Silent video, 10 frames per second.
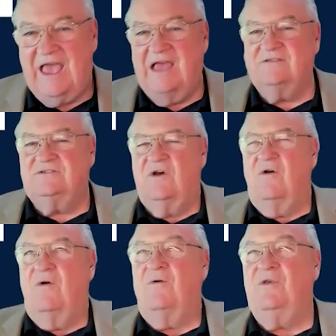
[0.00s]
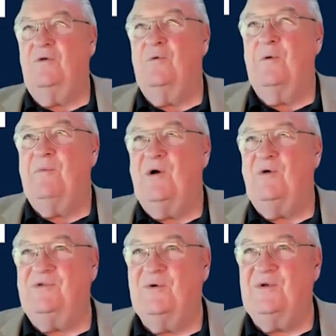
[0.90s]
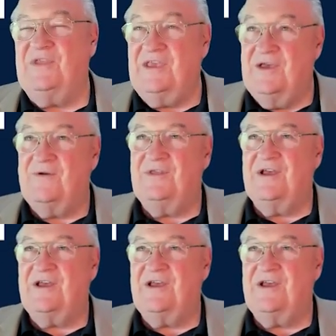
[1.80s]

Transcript: And so you were both doing the year of the